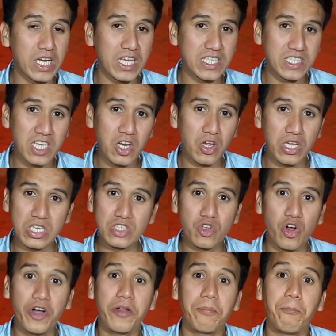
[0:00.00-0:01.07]
you can say is
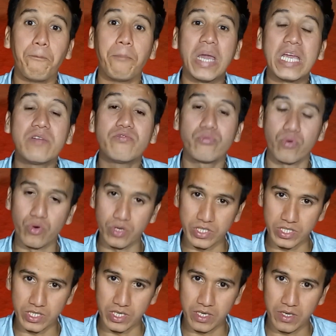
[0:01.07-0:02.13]
not main force